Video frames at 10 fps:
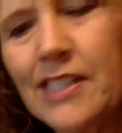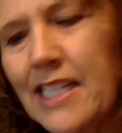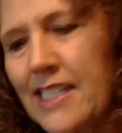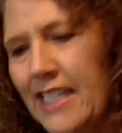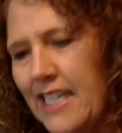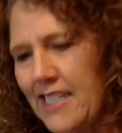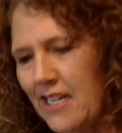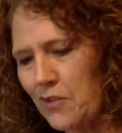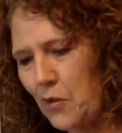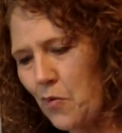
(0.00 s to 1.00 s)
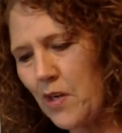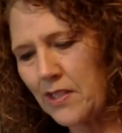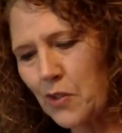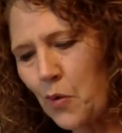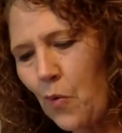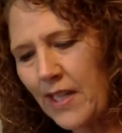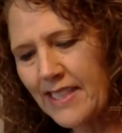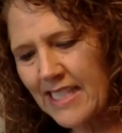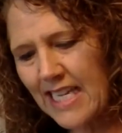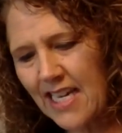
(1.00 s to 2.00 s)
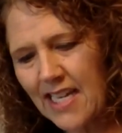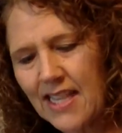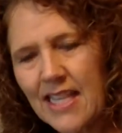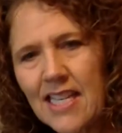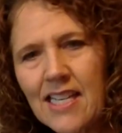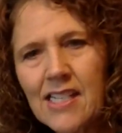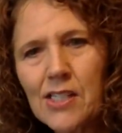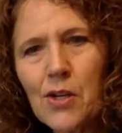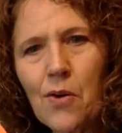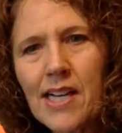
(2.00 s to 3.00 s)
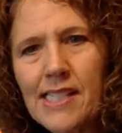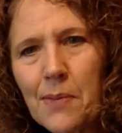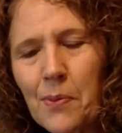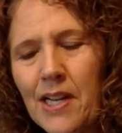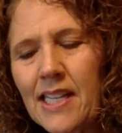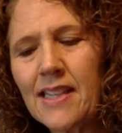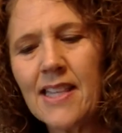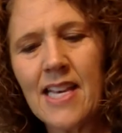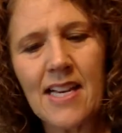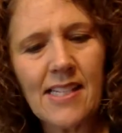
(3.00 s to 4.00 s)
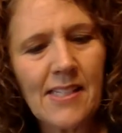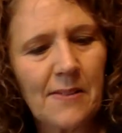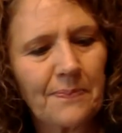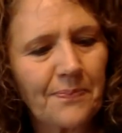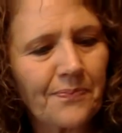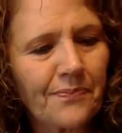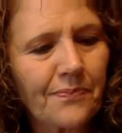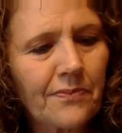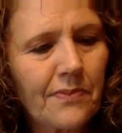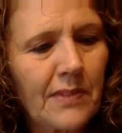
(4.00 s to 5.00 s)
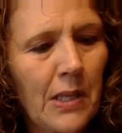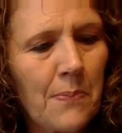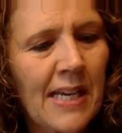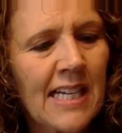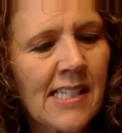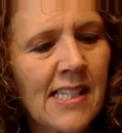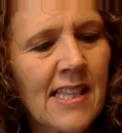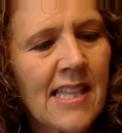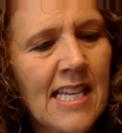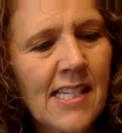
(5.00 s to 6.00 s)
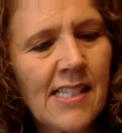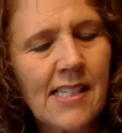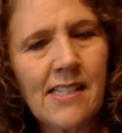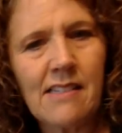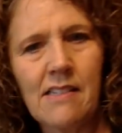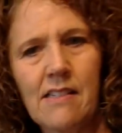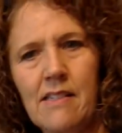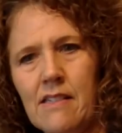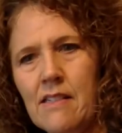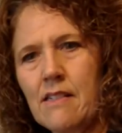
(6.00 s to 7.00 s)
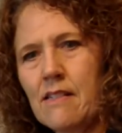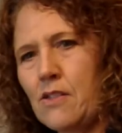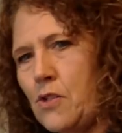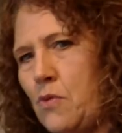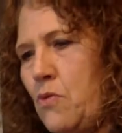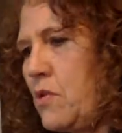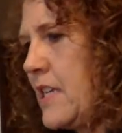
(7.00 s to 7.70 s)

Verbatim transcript: needed to get down to 1 20th. So I separated this because this school